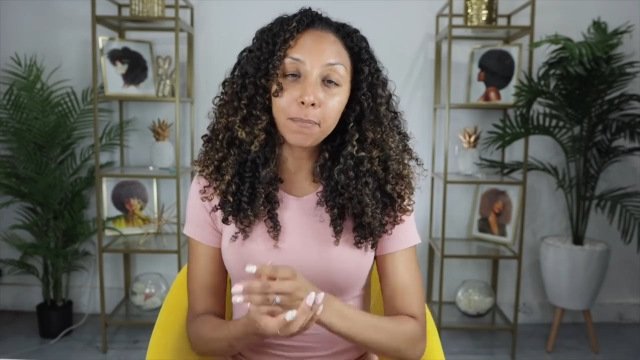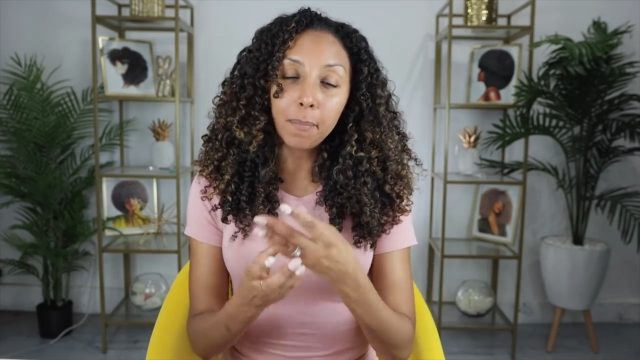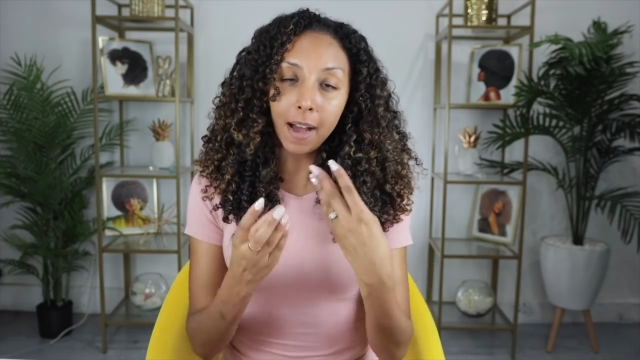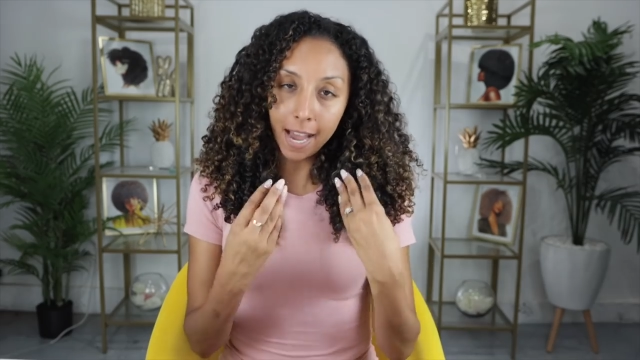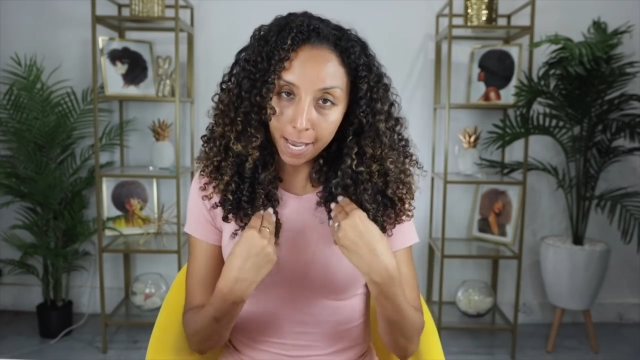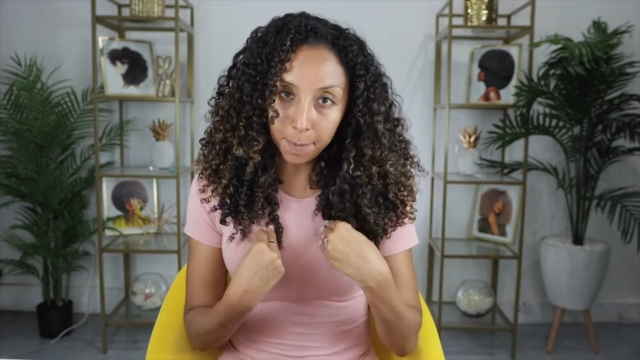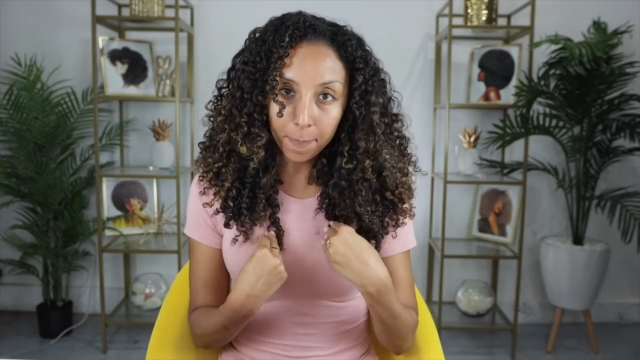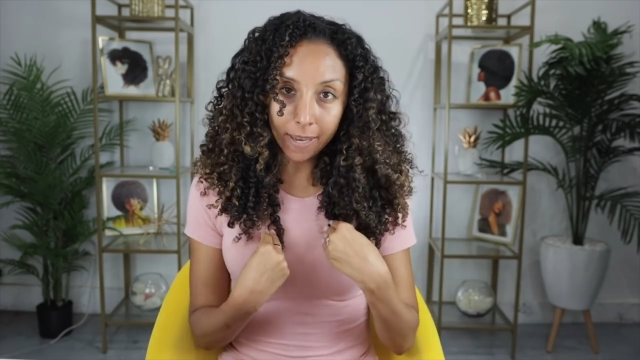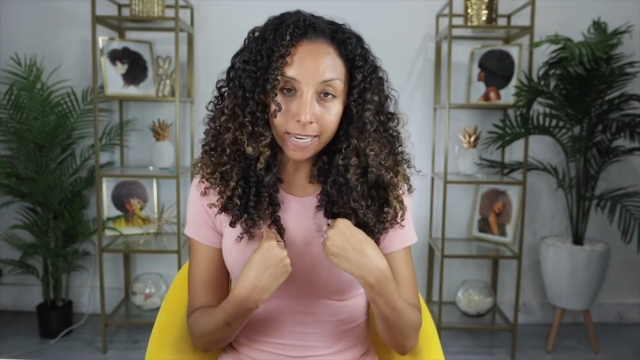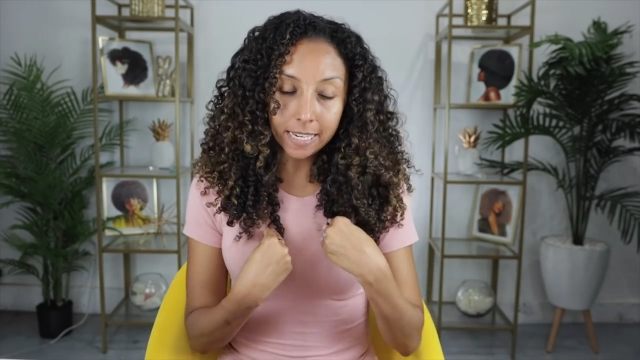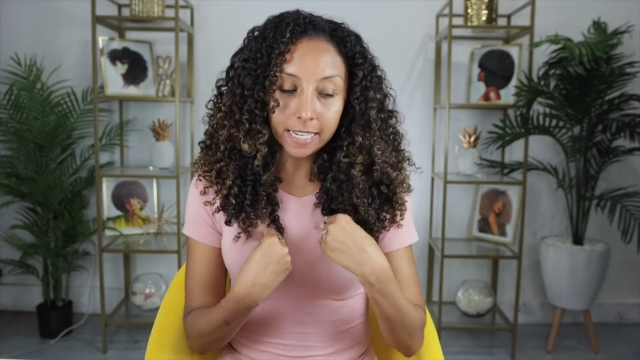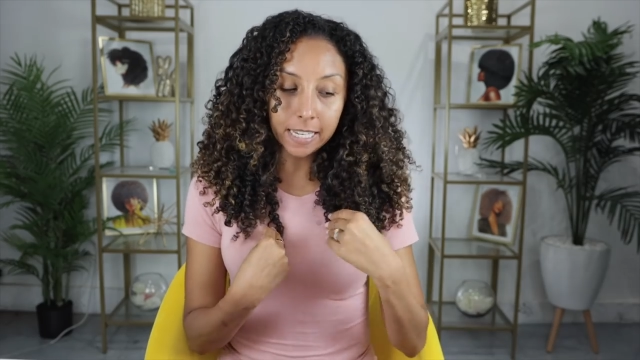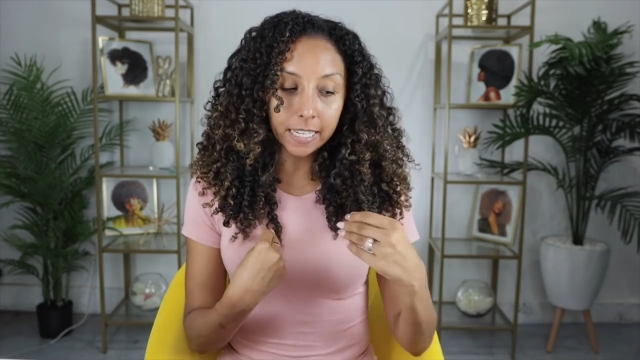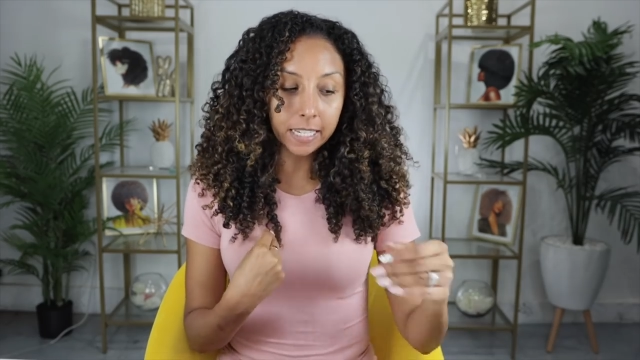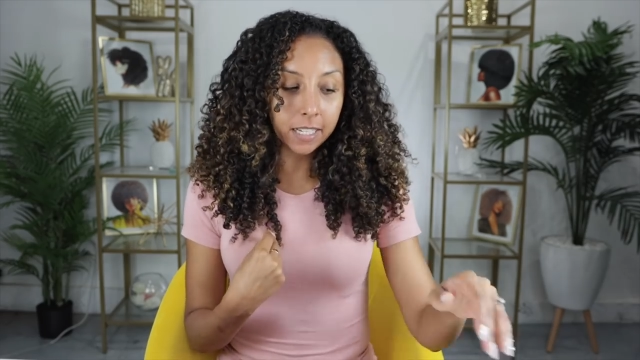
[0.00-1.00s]
my
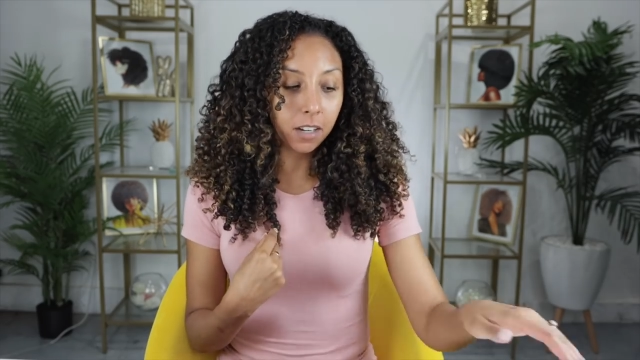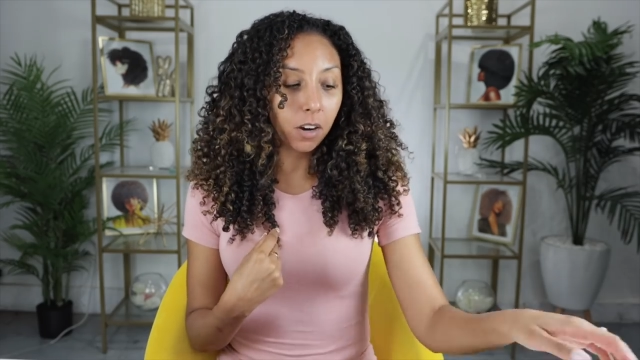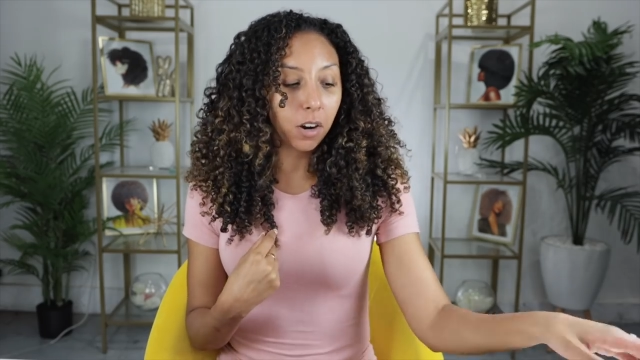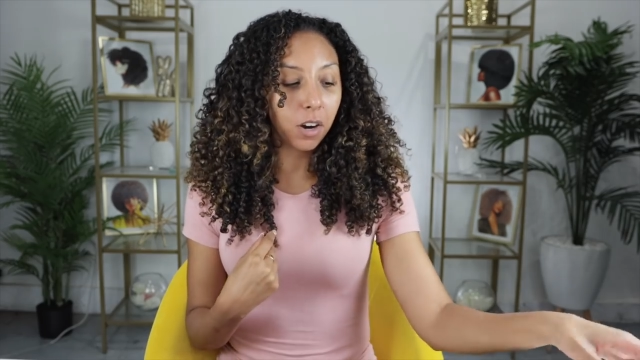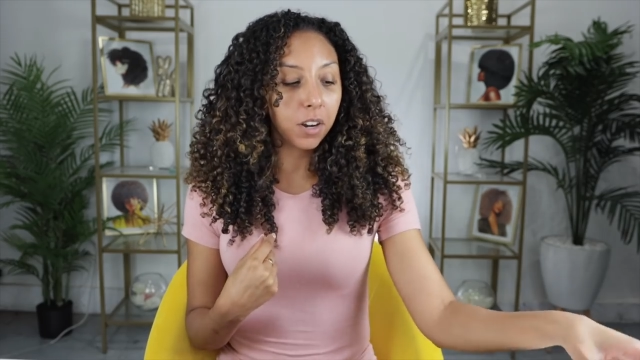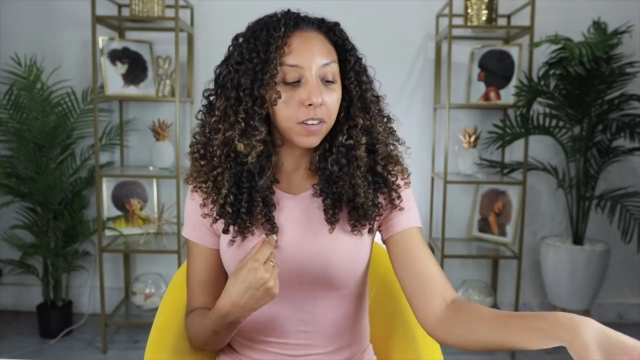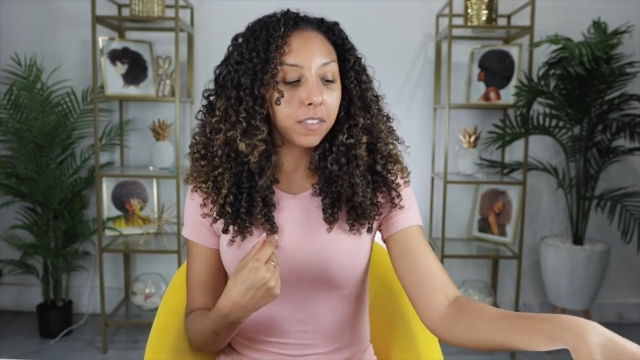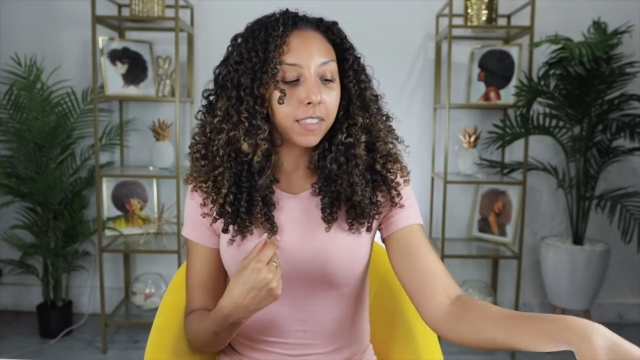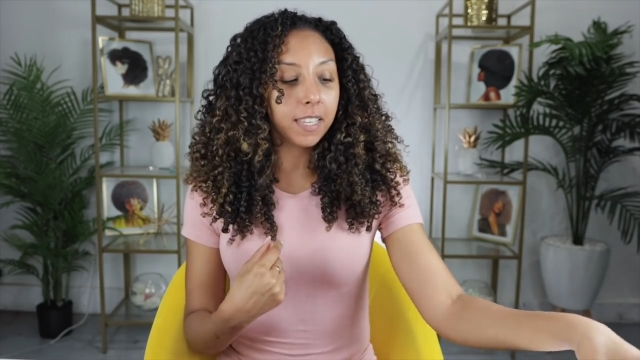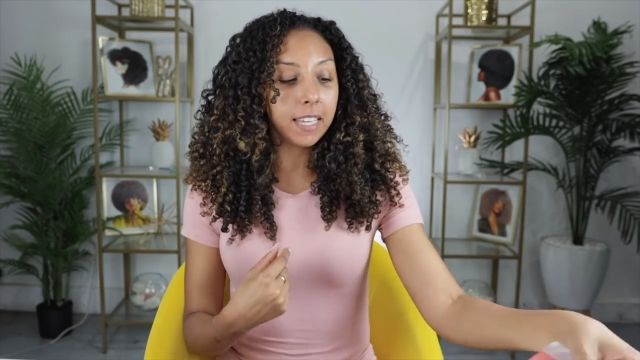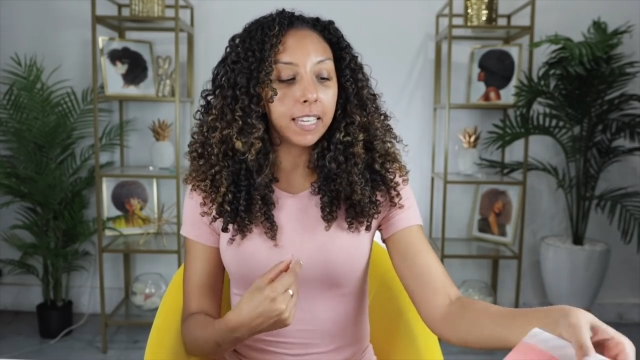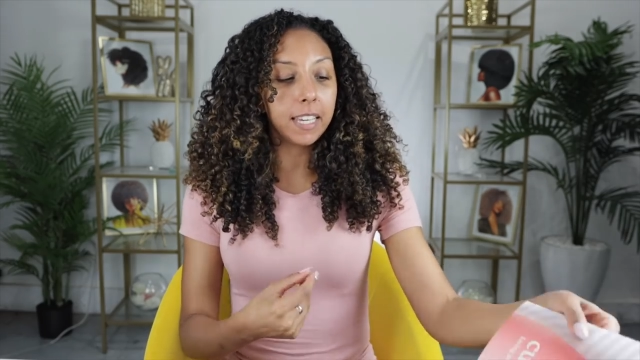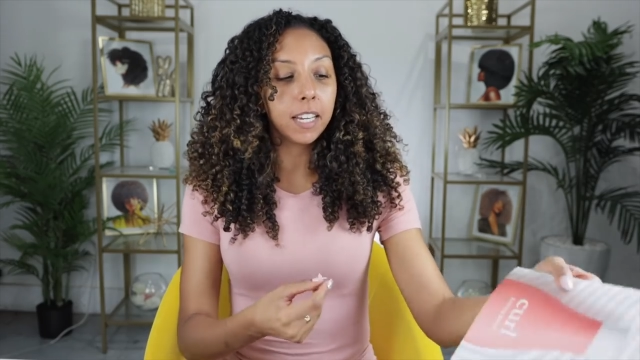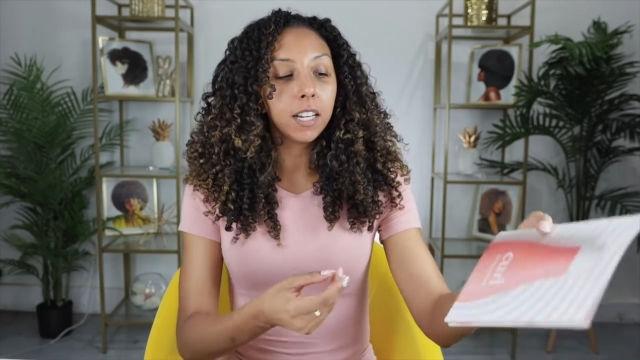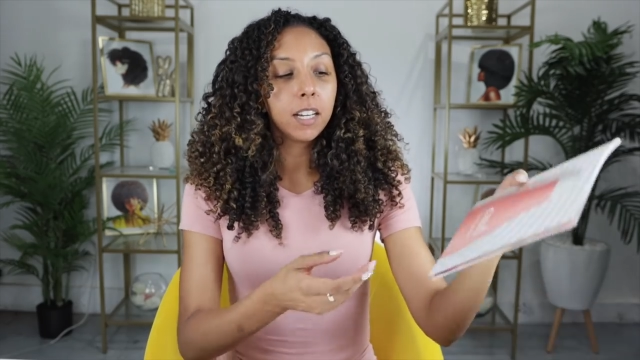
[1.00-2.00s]
opinion on
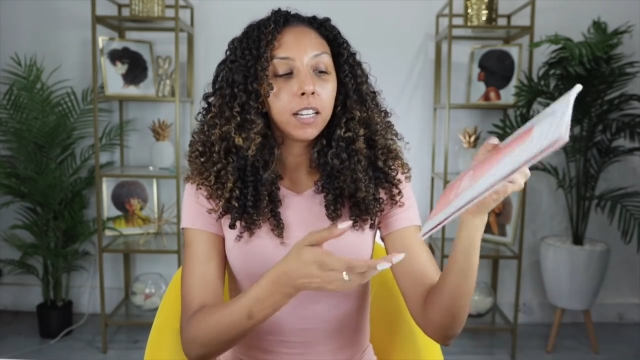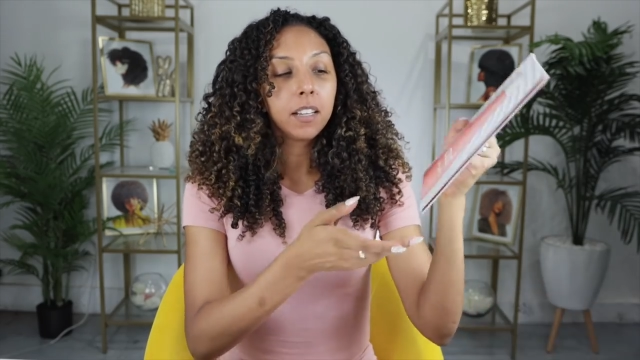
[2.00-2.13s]
the